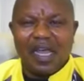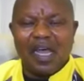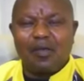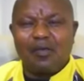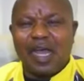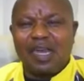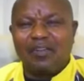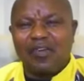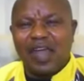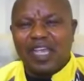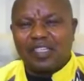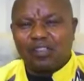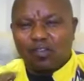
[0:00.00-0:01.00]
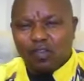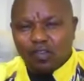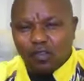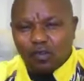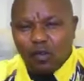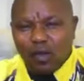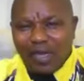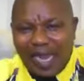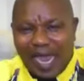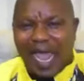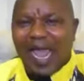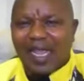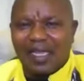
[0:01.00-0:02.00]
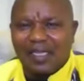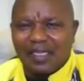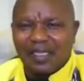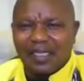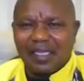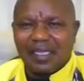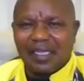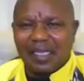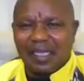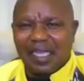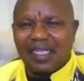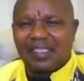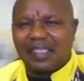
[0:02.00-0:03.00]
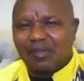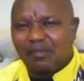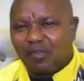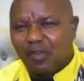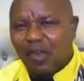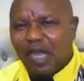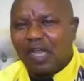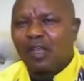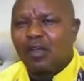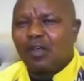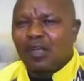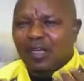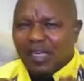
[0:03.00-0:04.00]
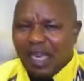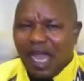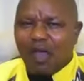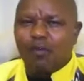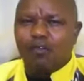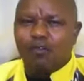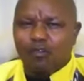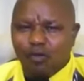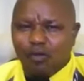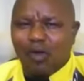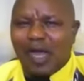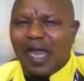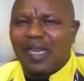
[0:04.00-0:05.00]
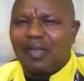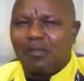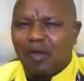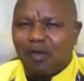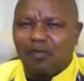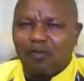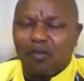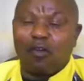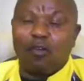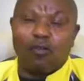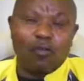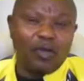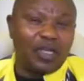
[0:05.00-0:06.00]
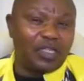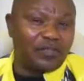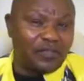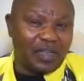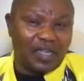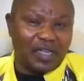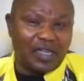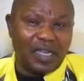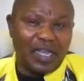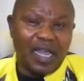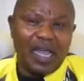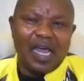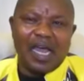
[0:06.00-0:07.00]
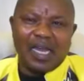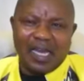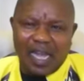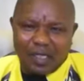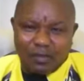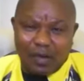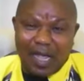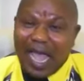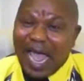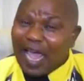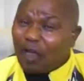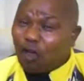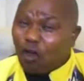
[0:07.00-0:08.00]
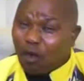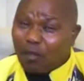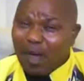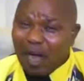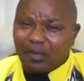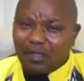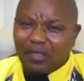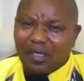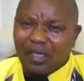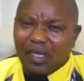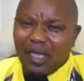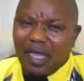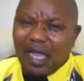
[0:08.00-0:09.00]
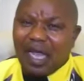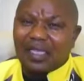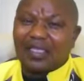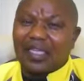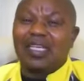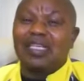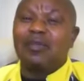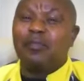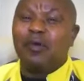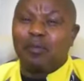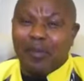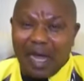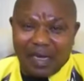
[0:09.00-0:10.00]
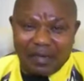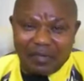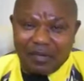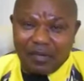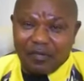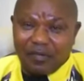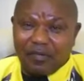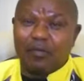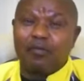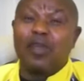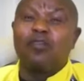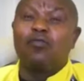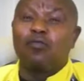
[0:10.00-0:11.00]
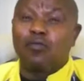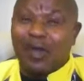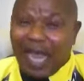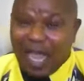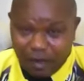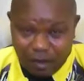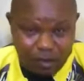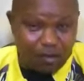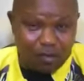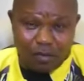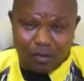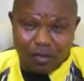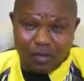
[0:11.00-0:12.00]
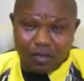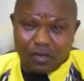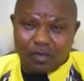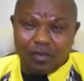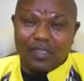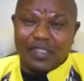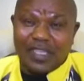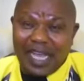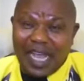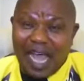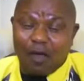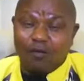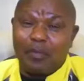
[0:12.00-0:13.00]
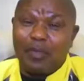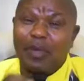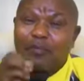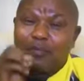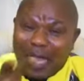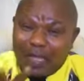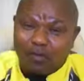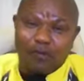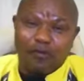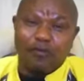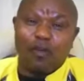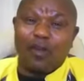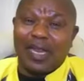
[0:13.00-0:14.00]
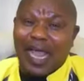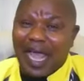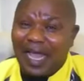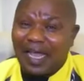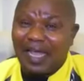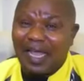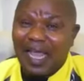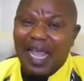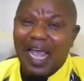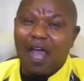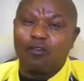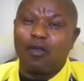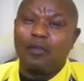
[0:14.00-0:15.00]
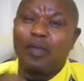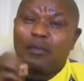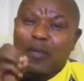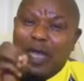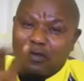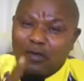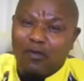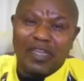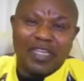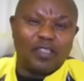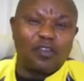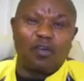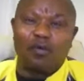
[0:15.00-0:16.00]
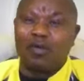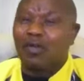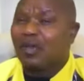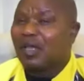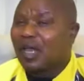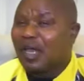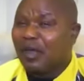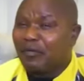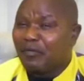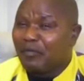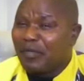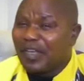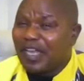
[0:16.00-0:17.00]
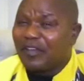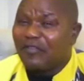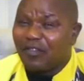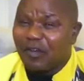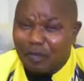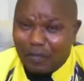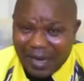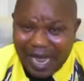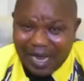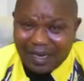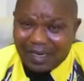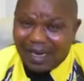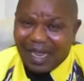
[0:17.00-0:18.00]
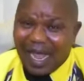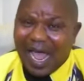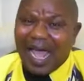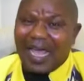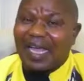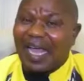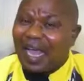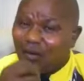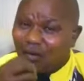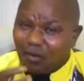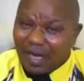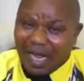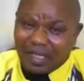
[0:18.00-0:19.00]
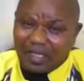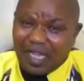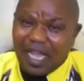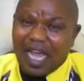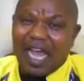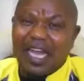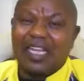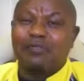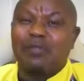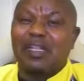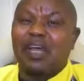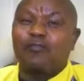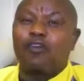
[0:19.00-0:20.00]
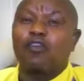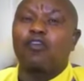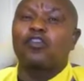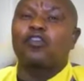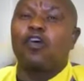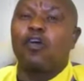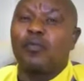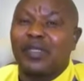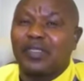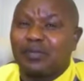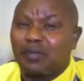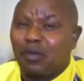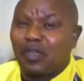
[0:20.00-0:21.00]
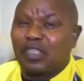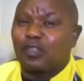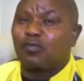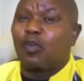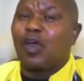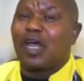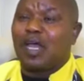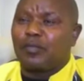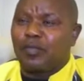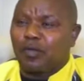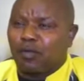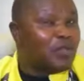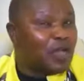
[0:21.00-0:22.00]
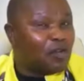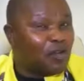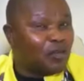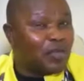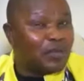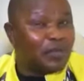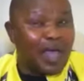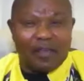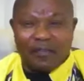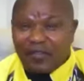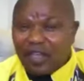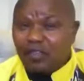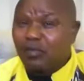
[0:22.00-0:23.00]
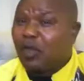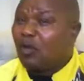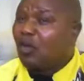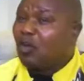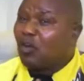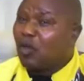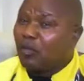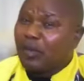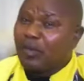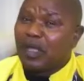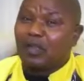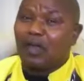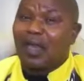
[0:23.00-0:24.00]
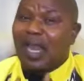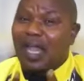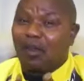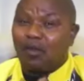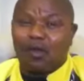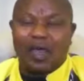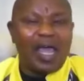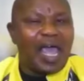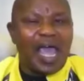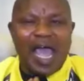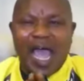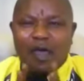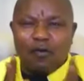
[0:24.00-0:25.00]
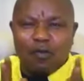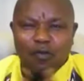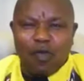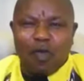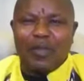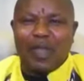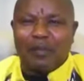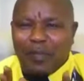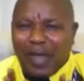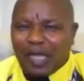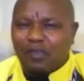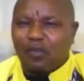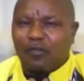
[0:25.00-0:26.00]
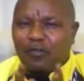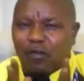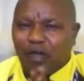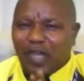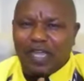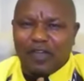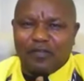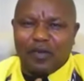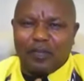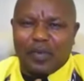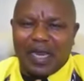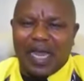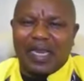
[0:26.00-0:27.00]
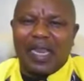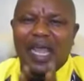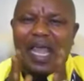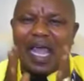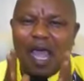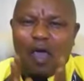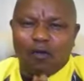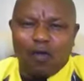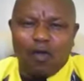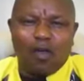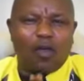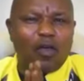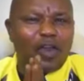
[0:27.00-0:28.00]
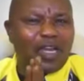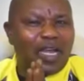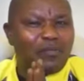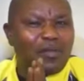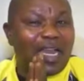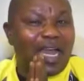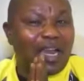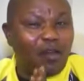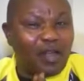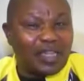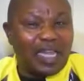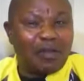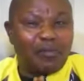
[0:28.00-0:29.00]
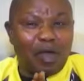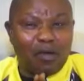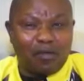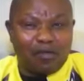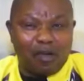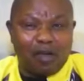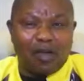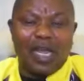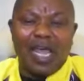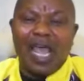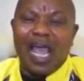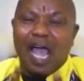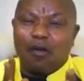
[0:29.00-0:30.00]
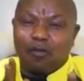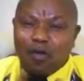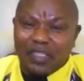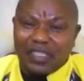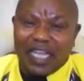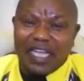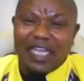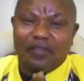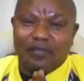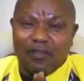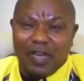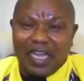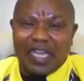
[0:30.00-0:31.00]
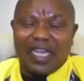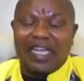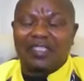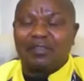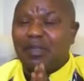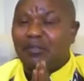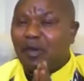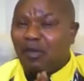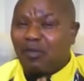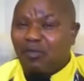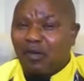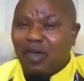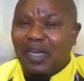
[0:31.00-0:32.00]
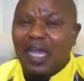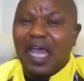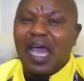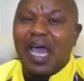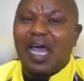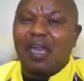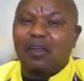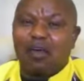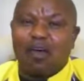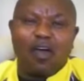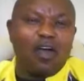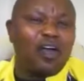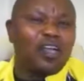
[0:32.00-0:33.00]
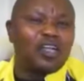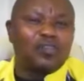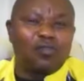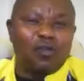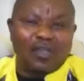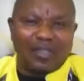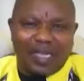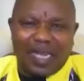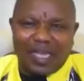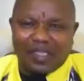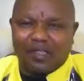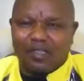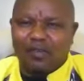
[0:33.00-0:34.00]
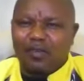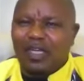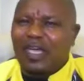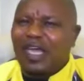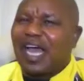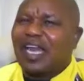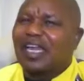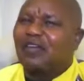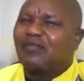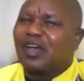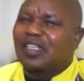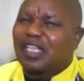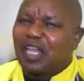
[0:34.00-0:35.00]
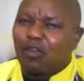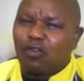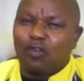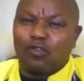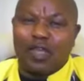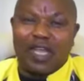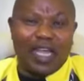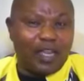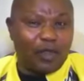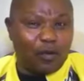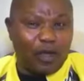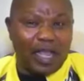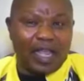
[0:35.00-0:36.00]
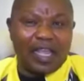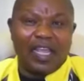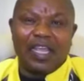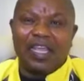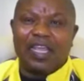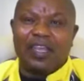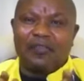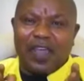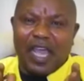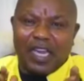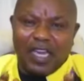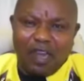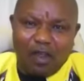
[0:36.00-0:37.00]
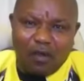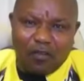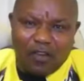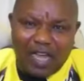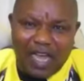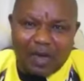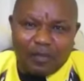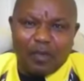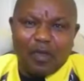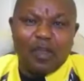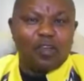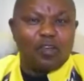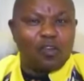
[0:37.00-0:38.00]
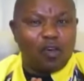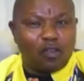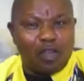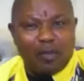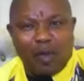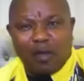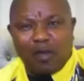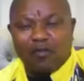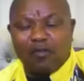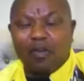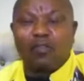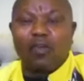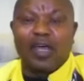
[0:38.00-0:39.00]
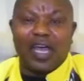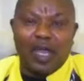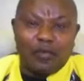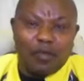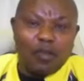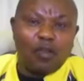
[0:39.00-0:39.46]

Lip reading: And we are advising us to lie against him. So that now you and the man of God who is fake. And that's why I come out as a Igbo man from Enugu like you, to say, I be part of your lie. I will not be part of this your evil plan. I can't do that. And it's better for you to stop it, because it will not help you. You may know me by face, you may not know me, but all I know, I will not be part of your evil plan. I will not condemn an anointed man of God. I will not say evil against the man of God. And all this your threats can never take you to anywhere. If you're in need of help, go to the man of God to help you.